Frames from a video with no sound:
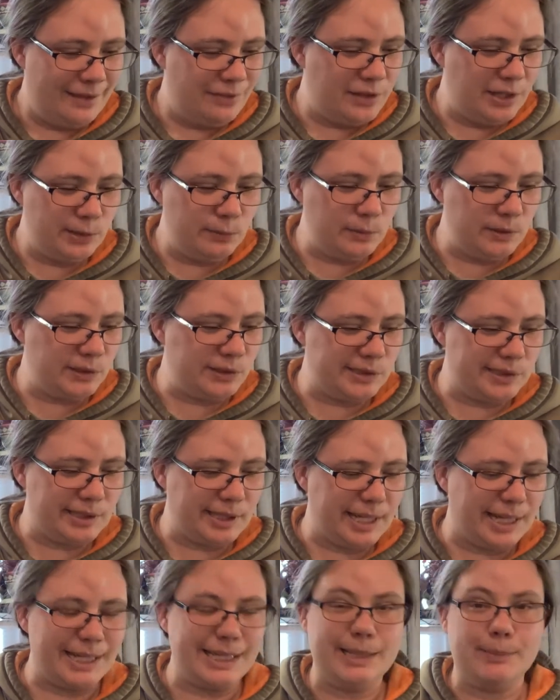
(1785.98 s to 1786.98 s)
This was just
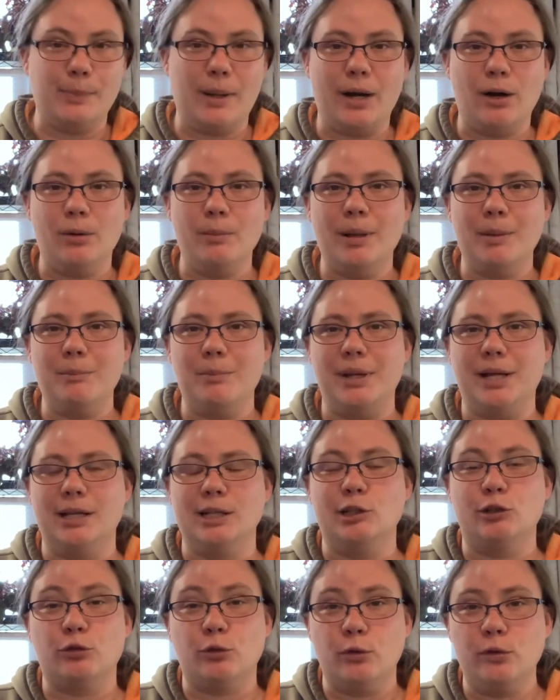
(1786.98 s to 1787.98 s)
an experiment
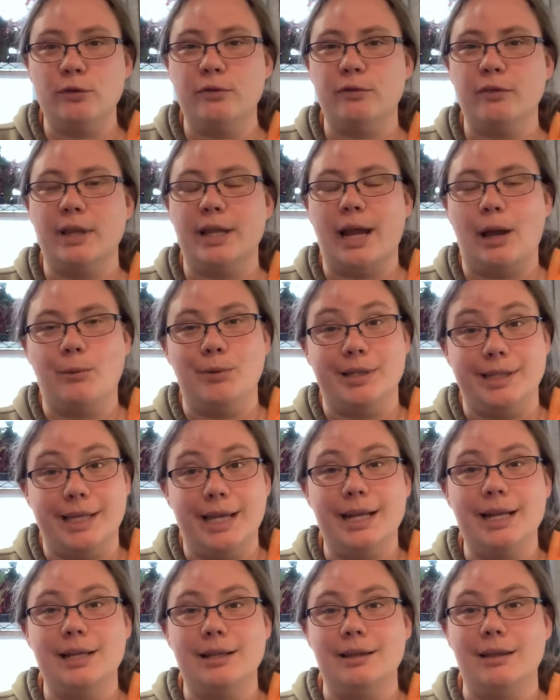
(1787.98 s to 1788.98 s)
because truthfully I was
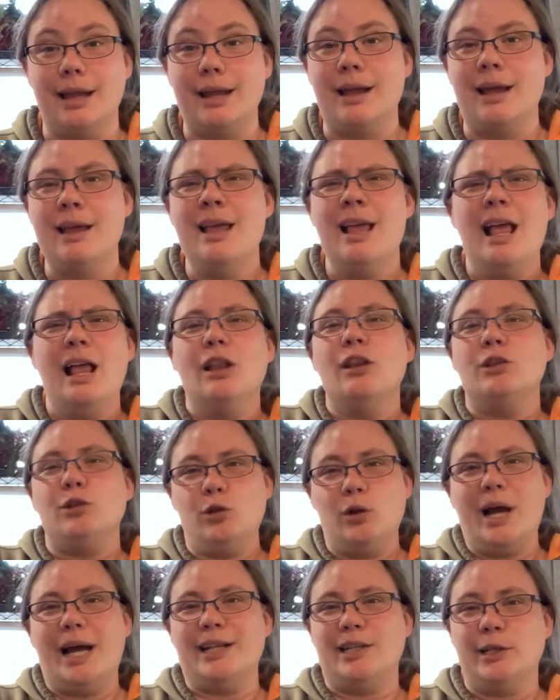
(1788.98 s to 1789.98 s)
getting, like
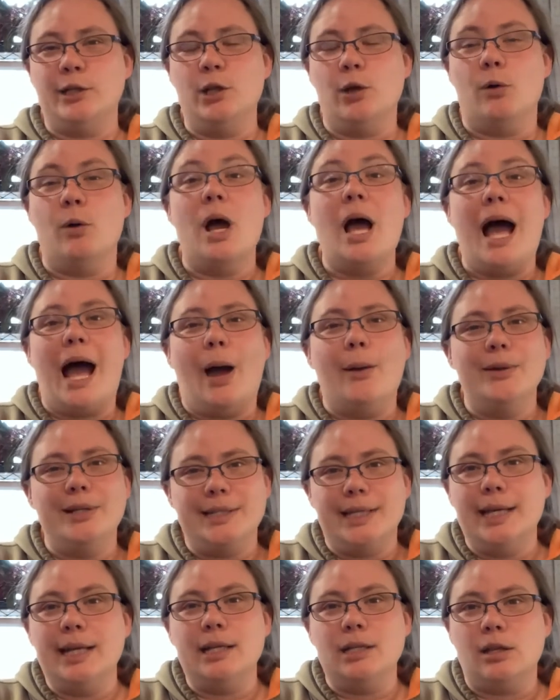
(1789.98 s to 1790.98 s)
you guys knew, I was
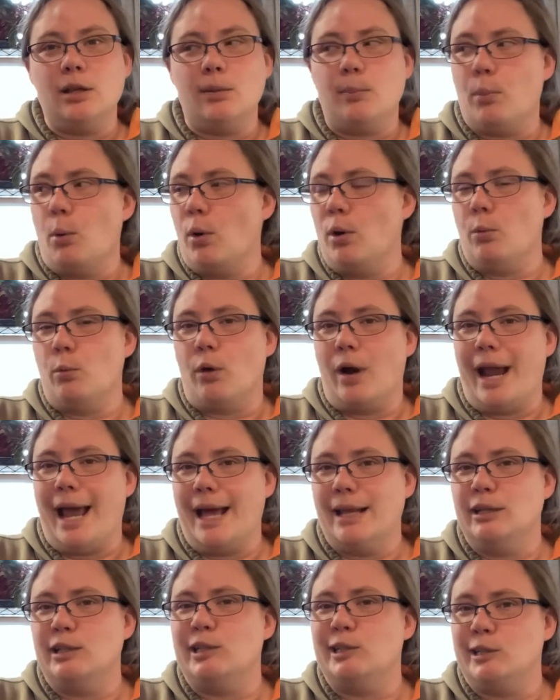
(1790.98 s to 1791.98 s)
getting to the point where I
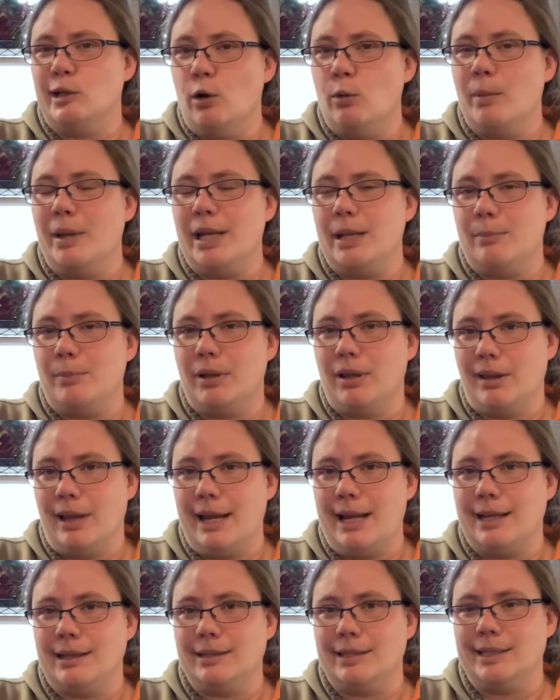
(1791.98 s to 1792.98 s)
had so many
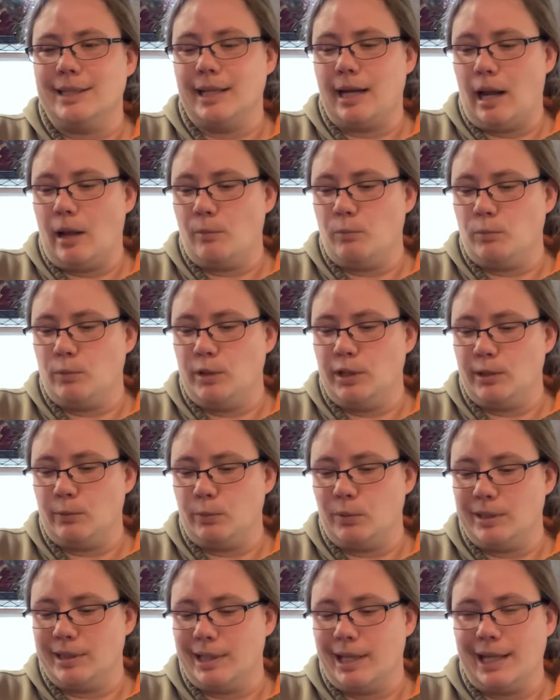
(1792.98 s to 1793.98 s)
plants that I just
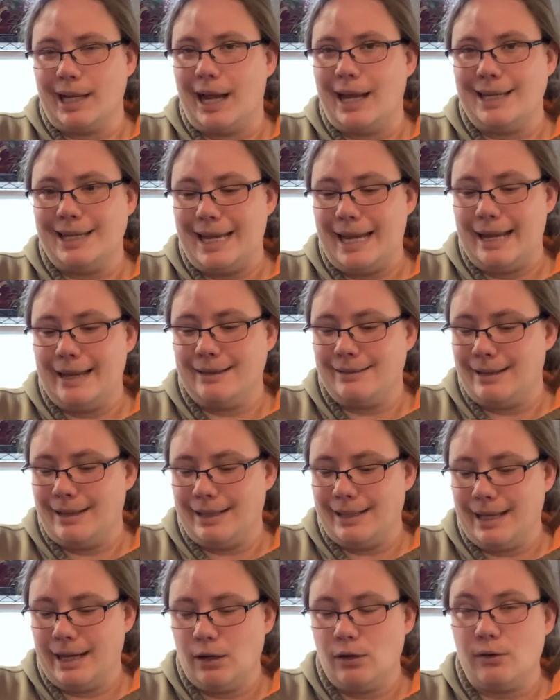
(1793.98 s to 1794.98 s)
was like, I can't
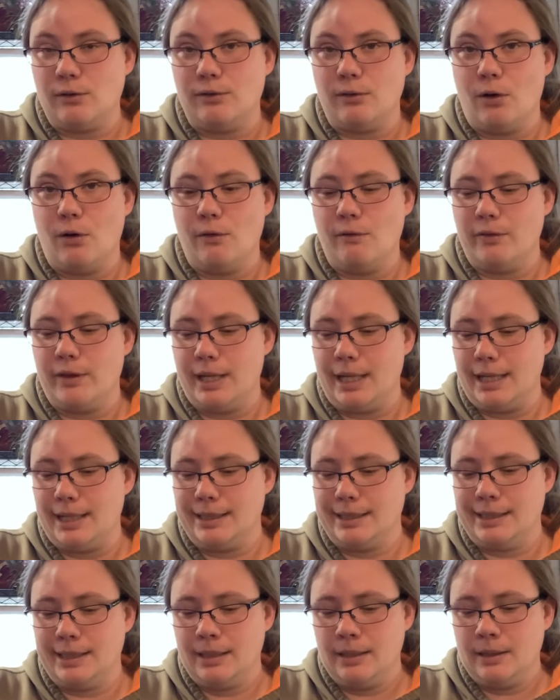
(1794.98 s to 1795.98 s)
take care of all of
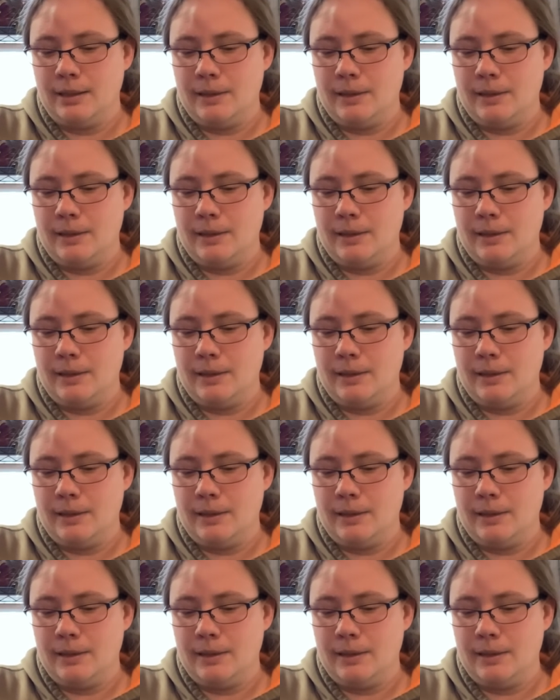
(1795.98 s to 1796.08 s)
these.